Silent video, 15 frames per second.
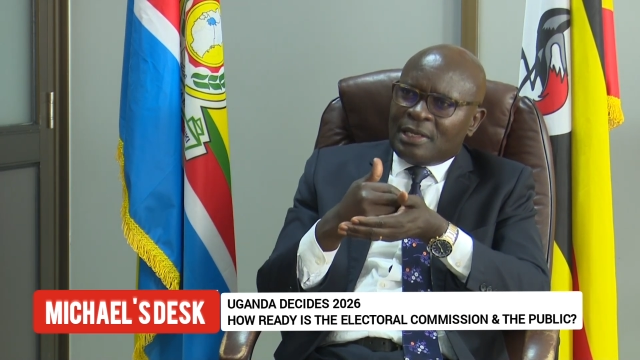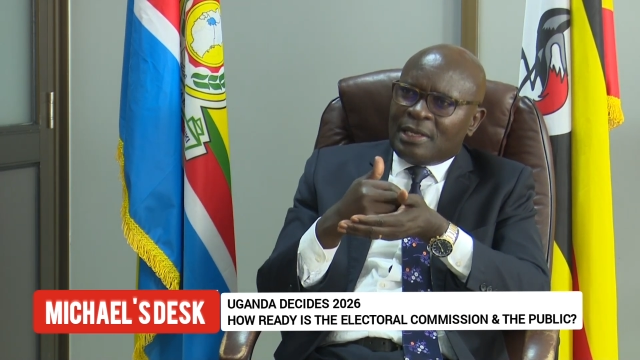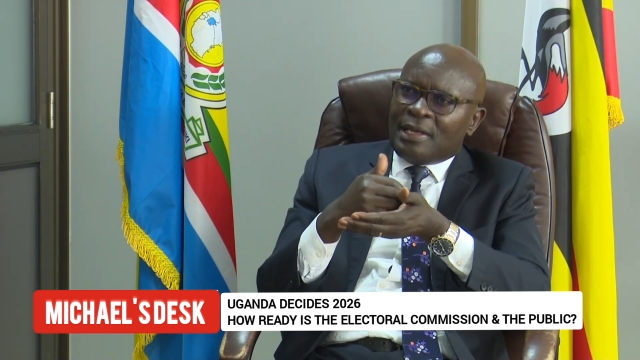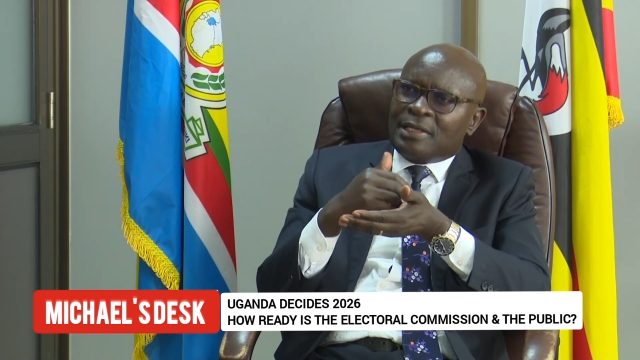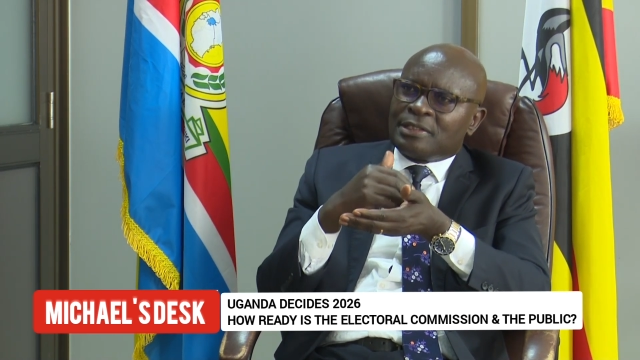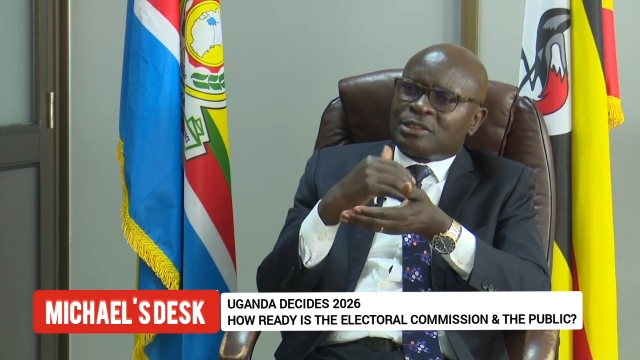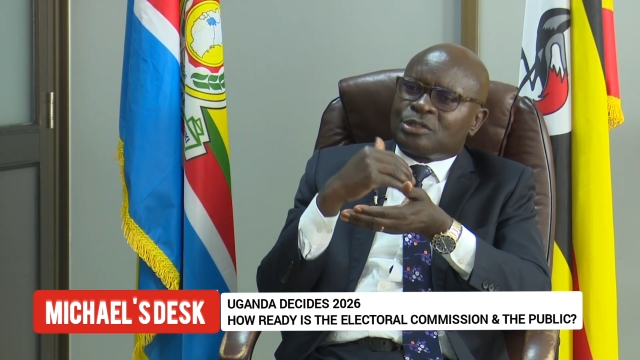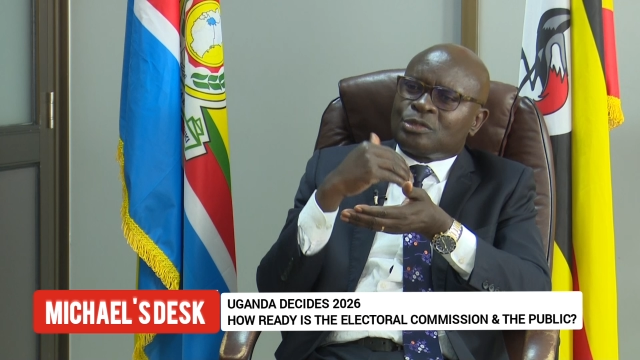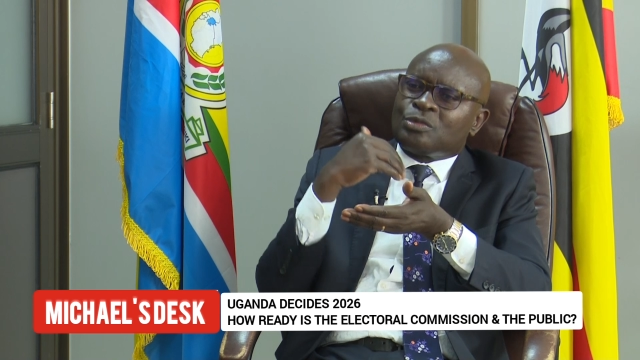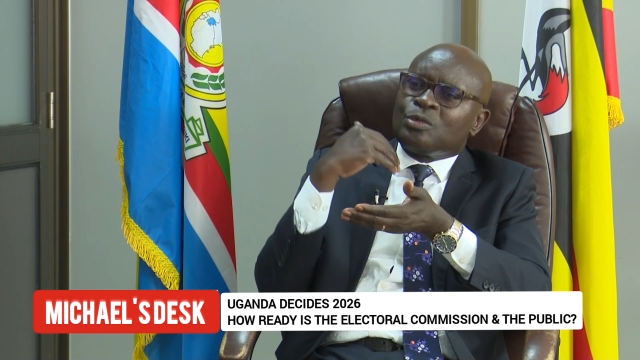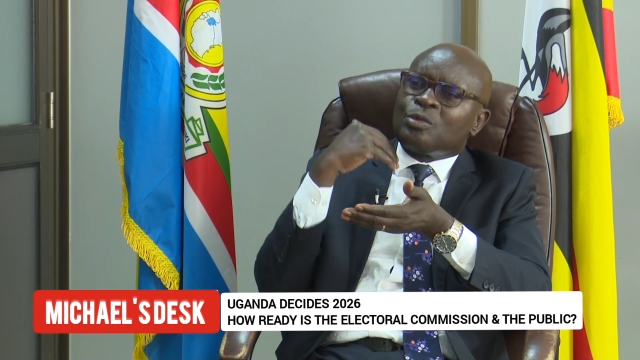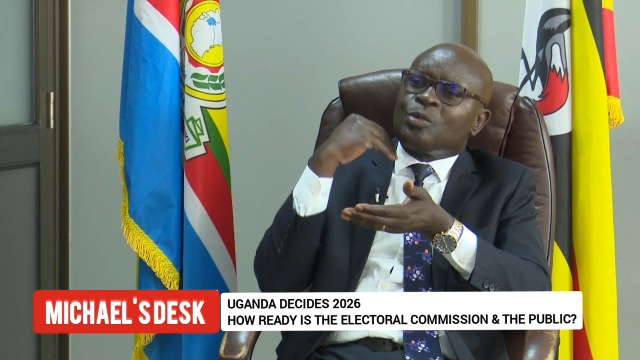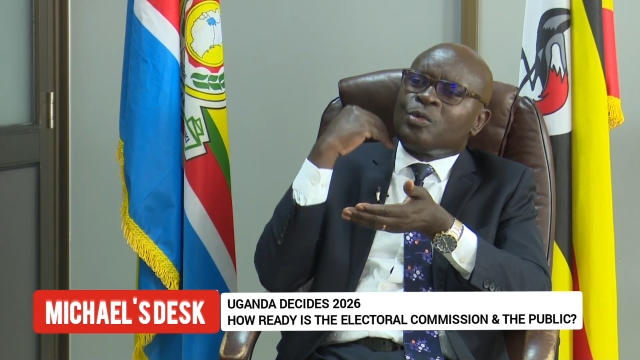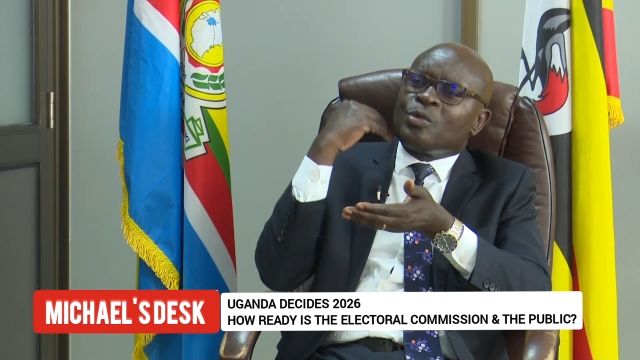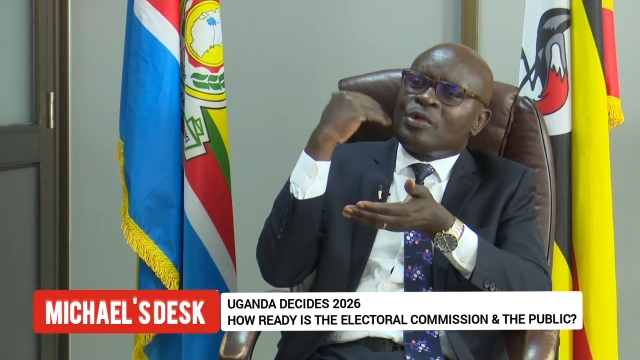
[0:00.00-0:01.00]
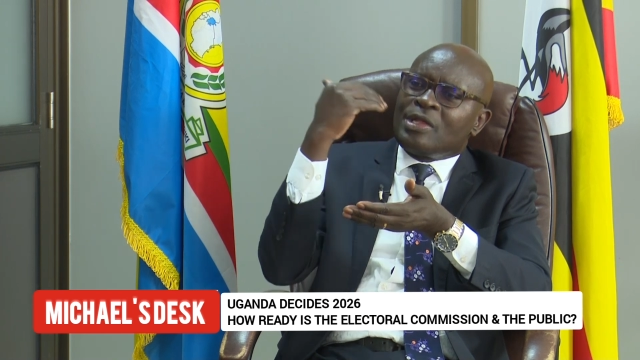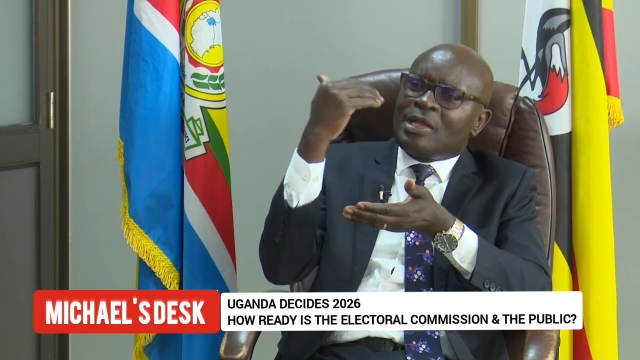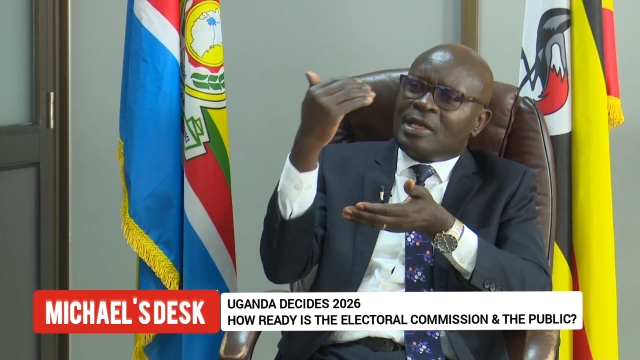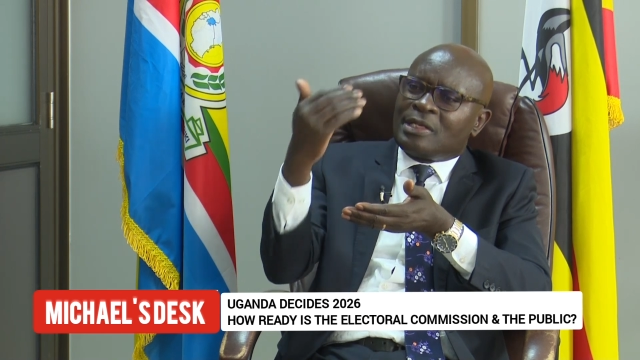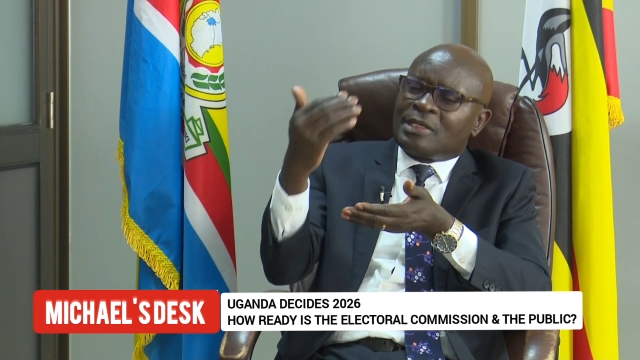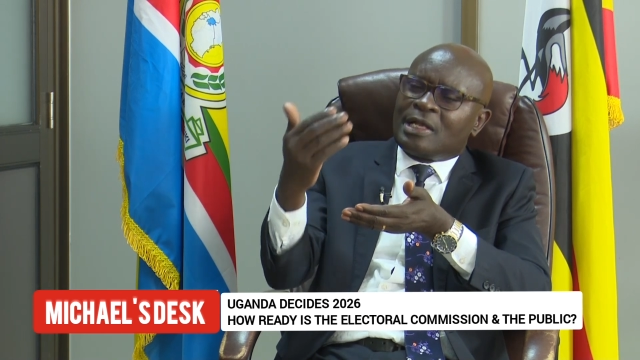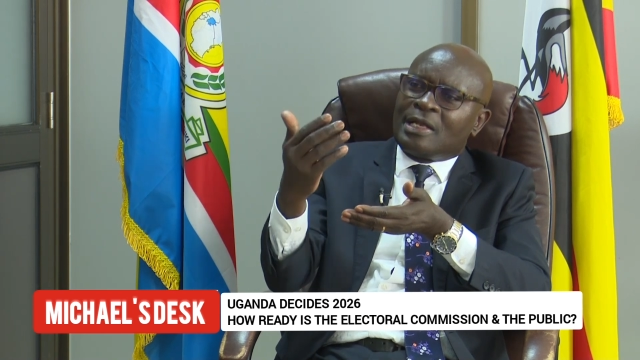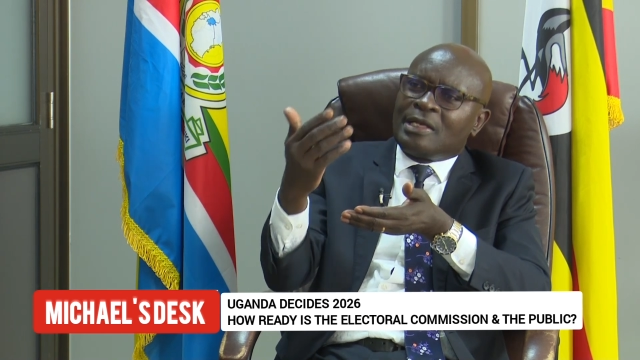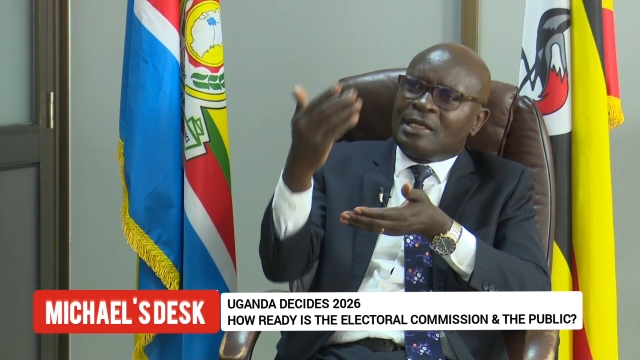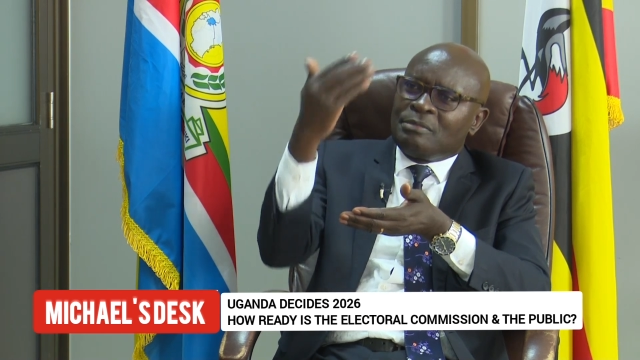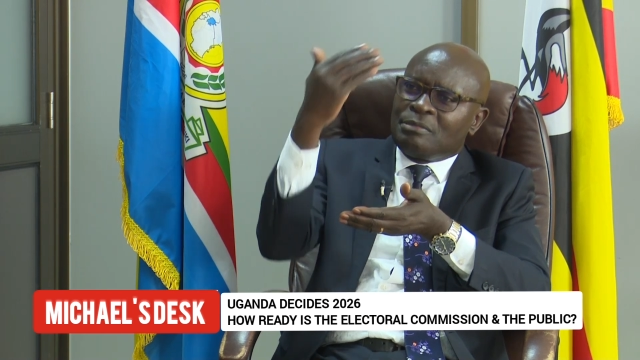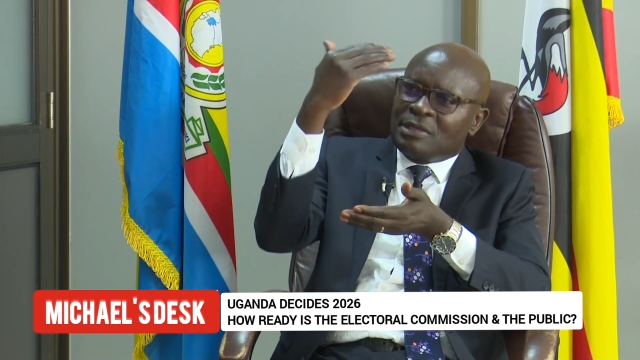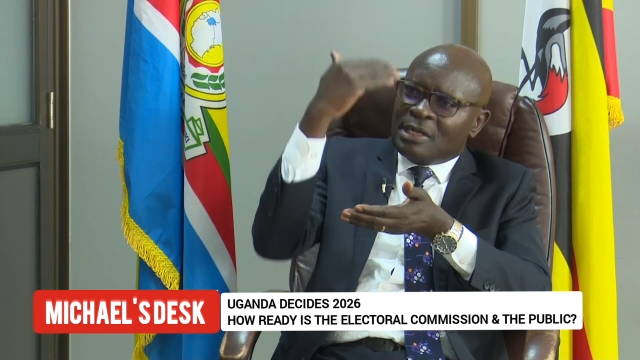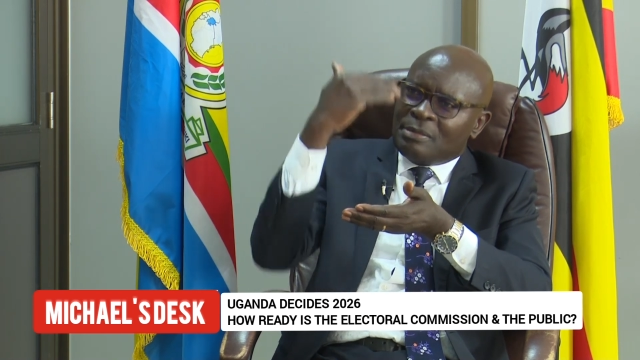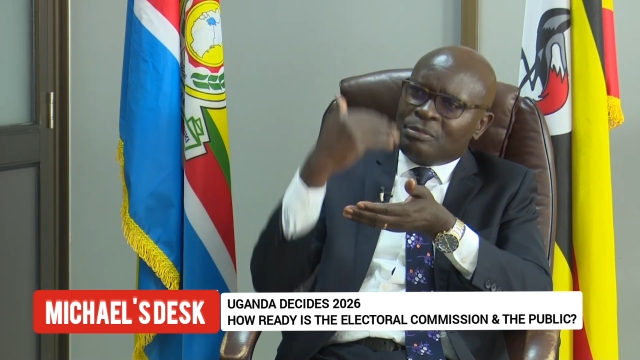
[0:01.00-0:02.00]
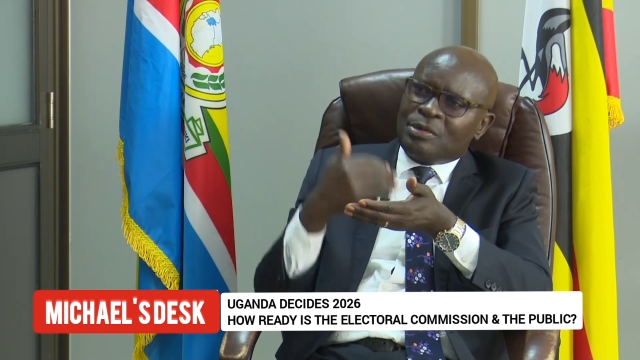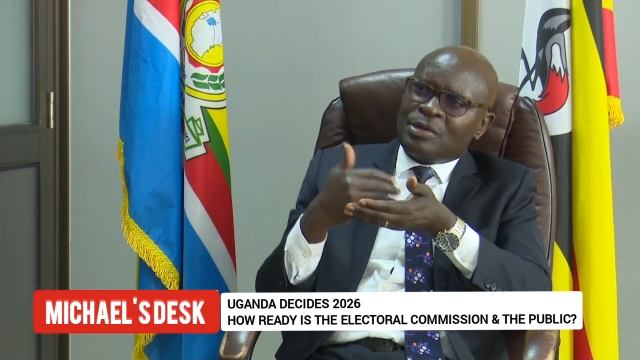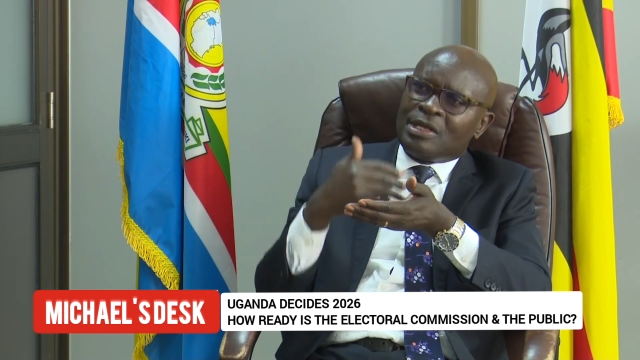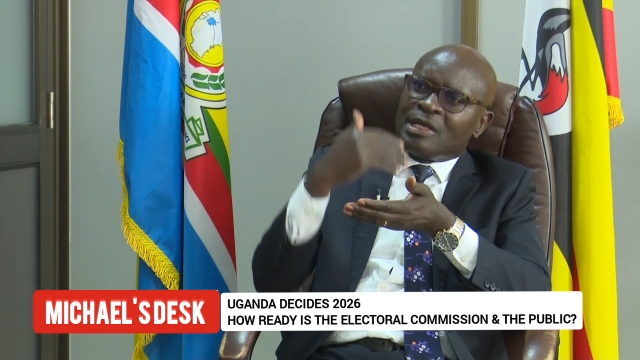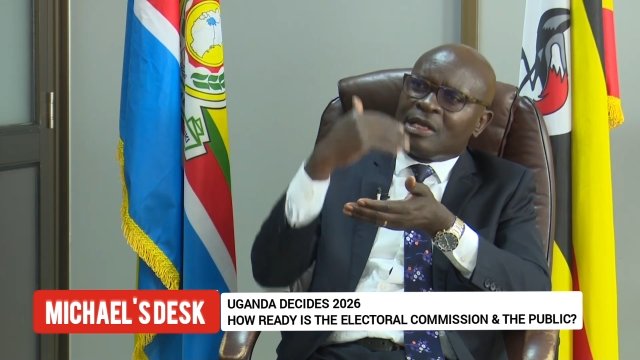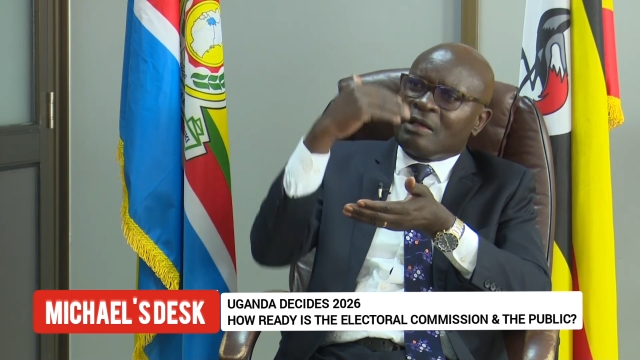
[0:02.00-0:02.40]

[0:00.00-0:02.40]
is to create an enabling